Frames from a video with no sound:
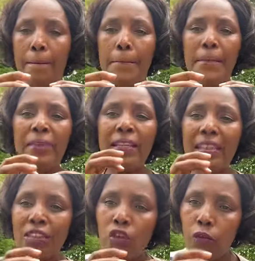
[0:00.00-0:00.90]
Even
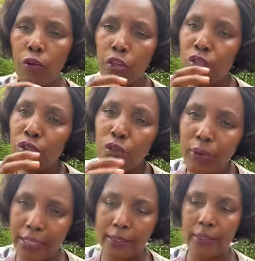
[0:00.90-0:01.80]
that TOEFL, you do
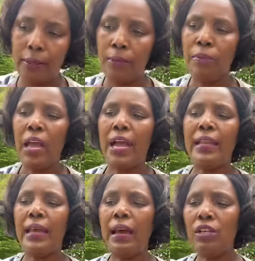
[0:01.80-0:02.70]
it.
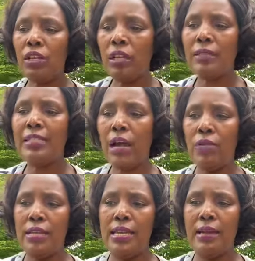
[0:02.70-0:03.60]
And
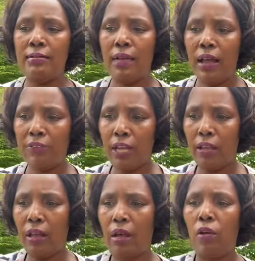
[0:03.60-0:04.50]
down here, after
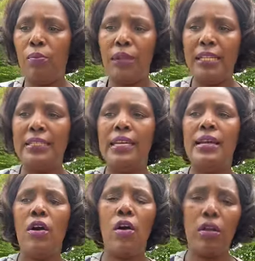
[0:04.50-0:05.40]
I complete
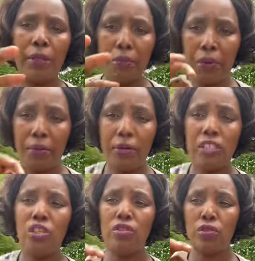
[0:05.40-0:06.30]
all the
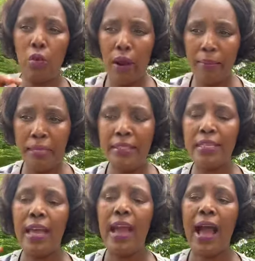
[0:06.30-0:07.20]
preparation requirements,
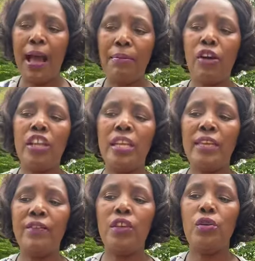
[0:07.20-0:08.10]
I'm going to
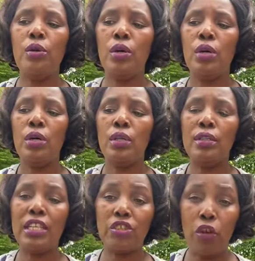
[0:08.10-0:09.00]
give you
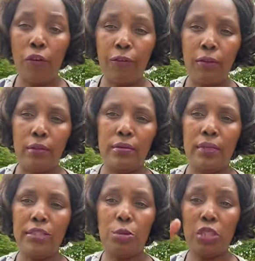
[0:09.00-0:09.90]
the TOEFL,
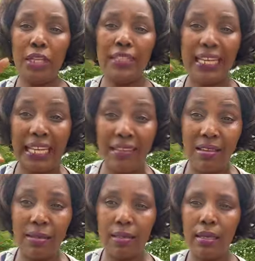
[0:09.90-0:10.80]
especially the
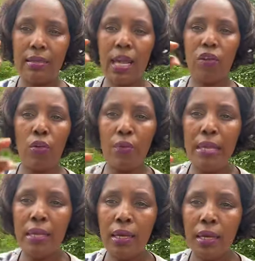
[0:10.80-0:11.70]
Kenyans,
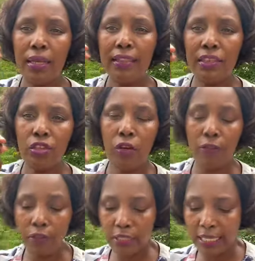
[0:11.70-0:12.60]
Nairobi, the
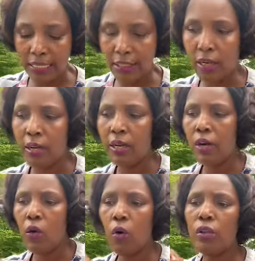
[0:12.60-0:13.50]
TOEFL center
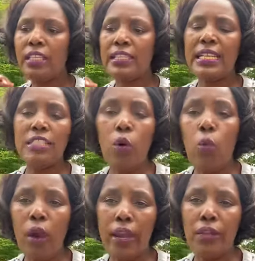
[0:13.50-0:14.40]
or the center
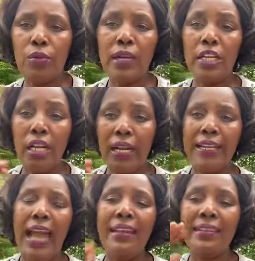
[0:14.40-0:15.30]
where you can learn
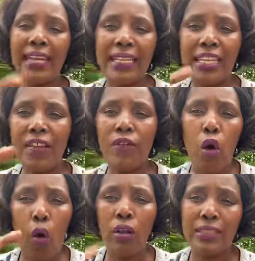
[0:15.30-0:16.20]
and they can give
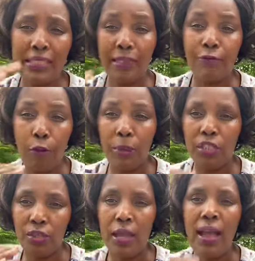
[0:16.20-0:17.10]
all this
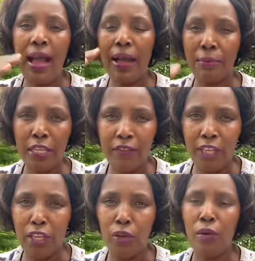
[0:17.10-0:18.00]
information I'm
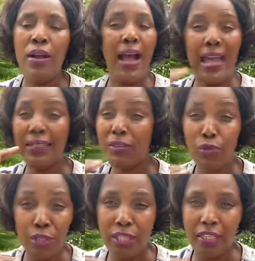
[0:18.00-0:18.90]
giving you. I did
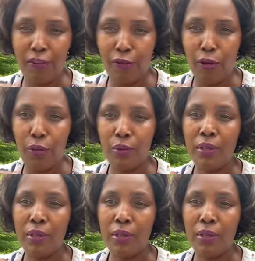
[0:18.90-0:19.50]
research for you.